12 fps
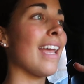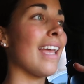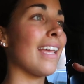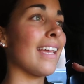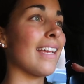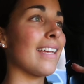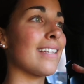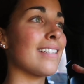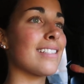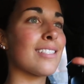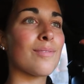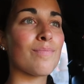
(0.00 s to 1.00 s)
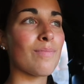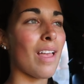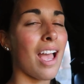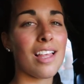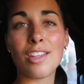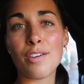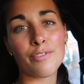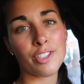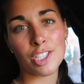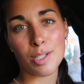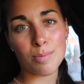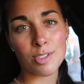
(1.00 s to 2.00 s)
and I love
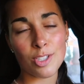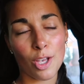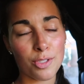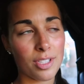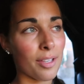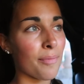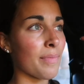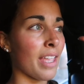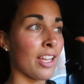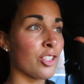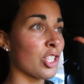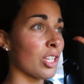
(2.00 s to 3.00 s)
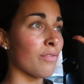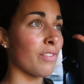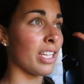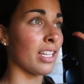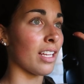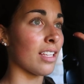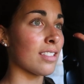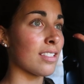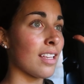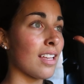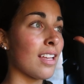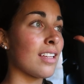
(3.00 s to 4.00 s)
free chips and salsa and chicken fajitas.